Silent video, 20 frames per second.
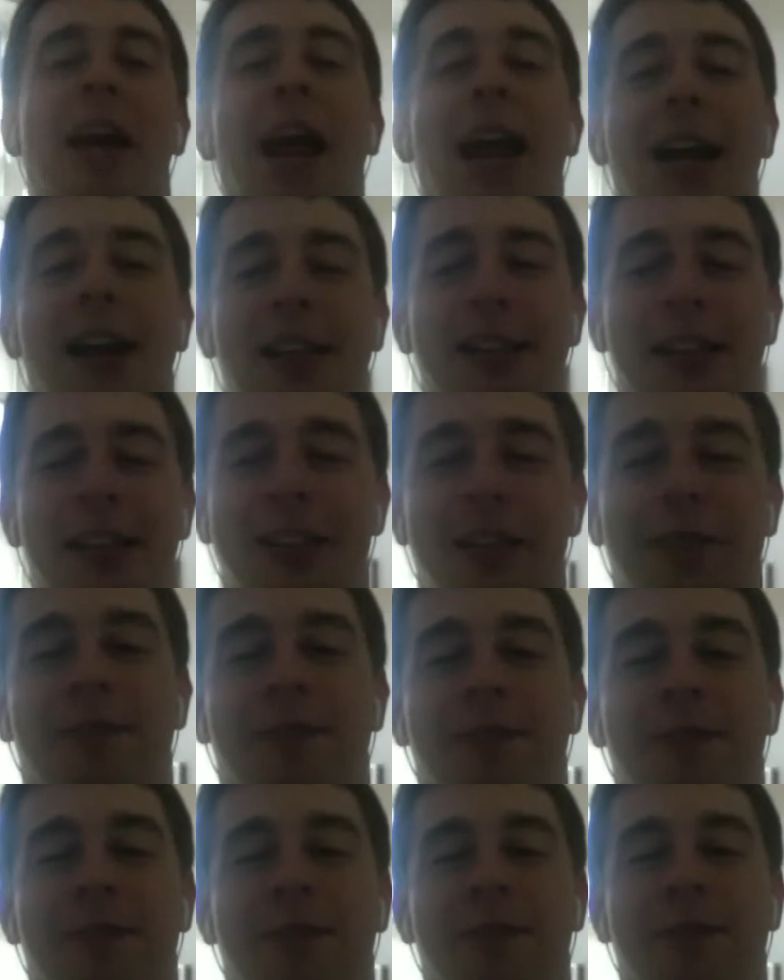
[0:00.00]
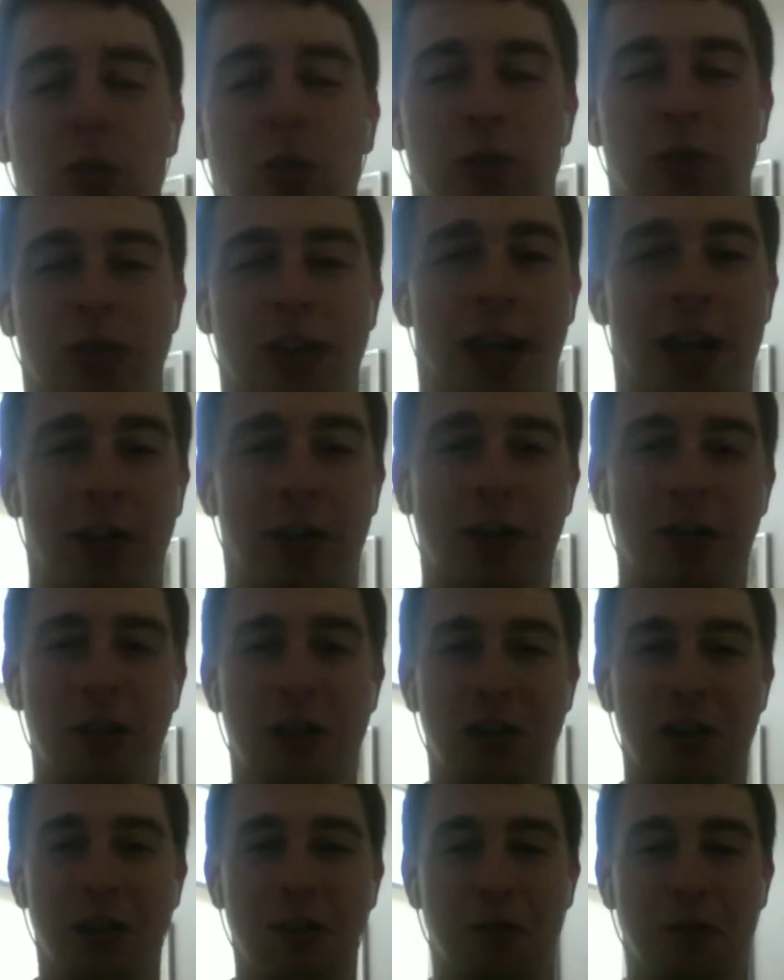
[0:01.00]
analyst on Fox News now
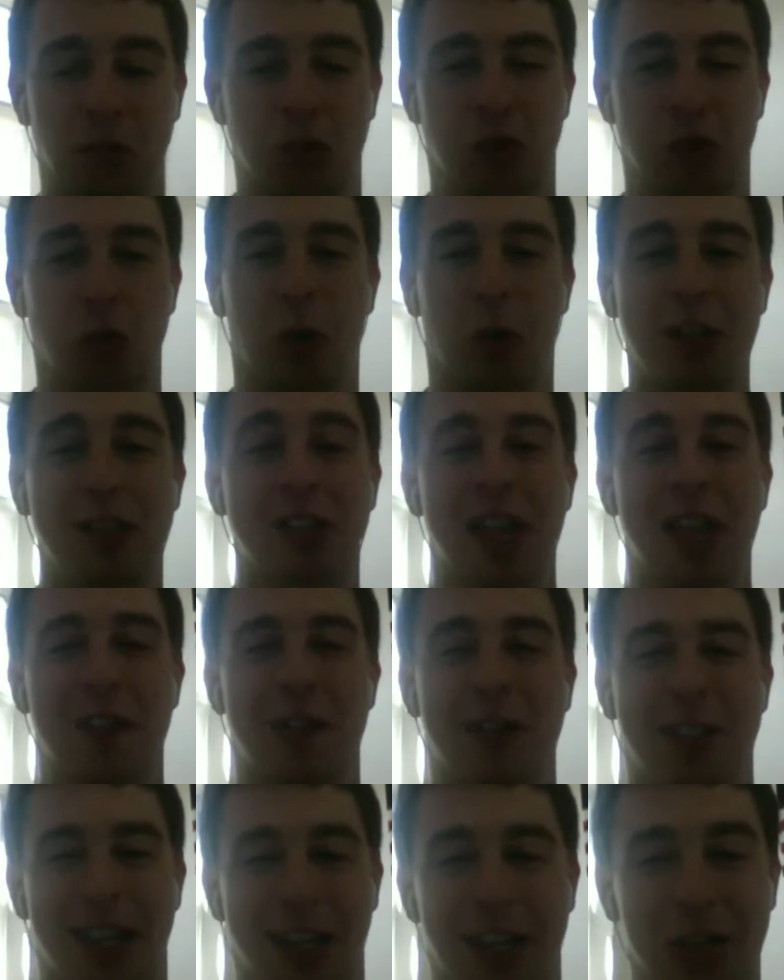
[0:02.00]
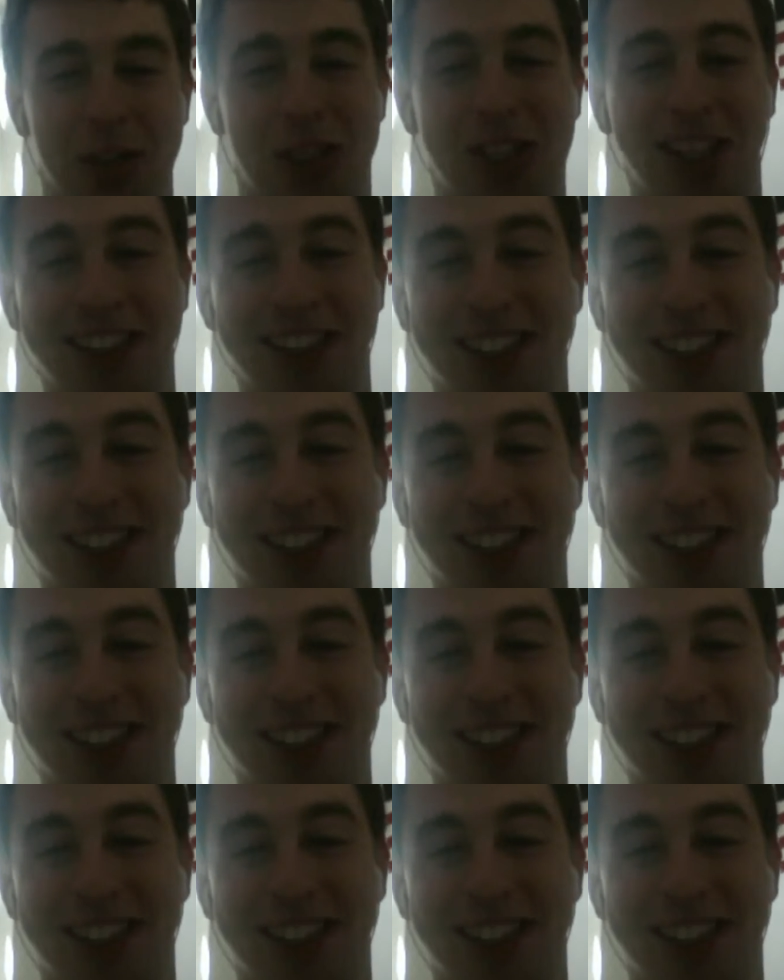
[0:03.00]
for 27 years.